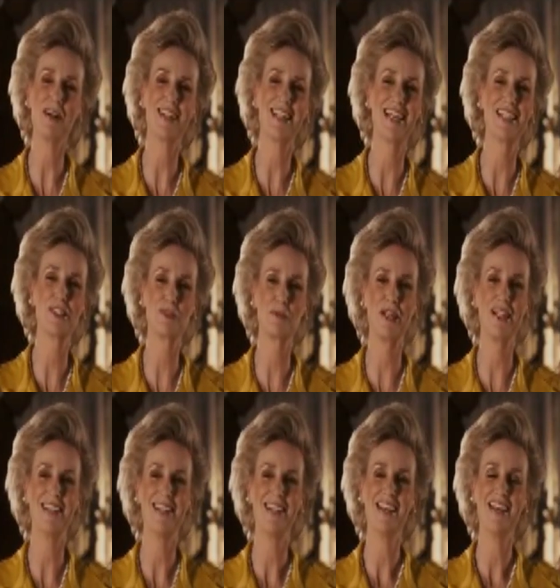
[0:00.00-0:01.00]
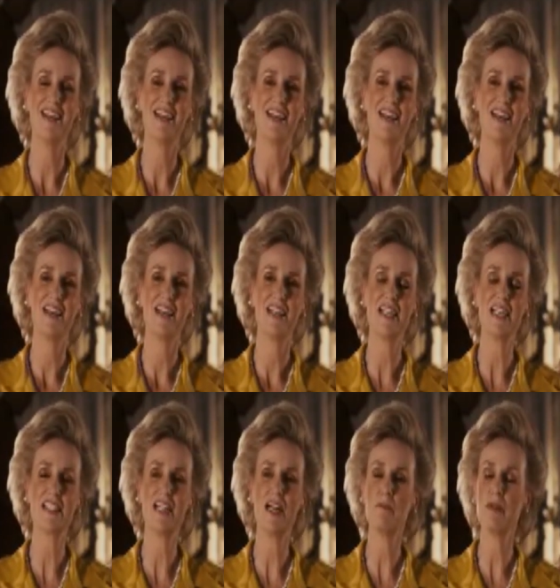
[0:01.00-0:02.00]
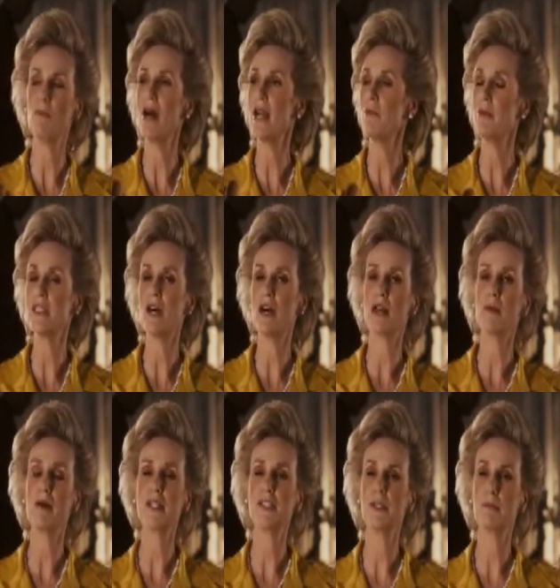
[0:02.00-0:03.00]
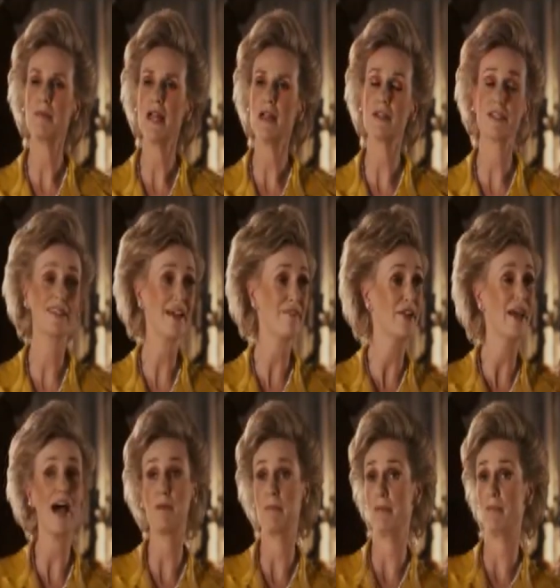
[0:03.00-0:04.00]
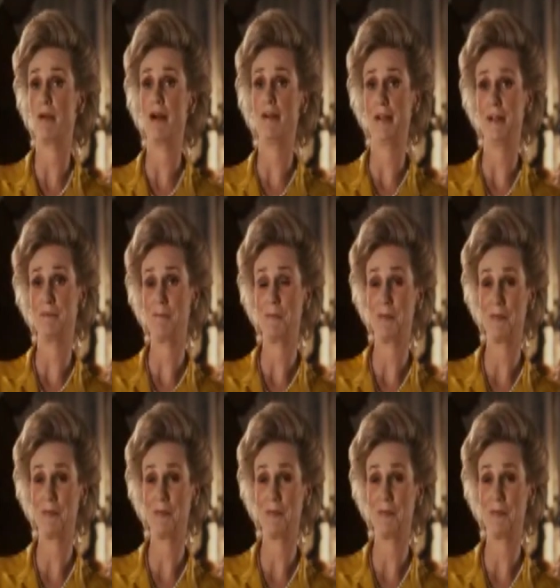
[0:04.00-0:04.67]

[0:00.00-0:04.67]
Well, that's sweet. Mm. Now tell me, why don't we talk about your parents? They've got to be proud of you.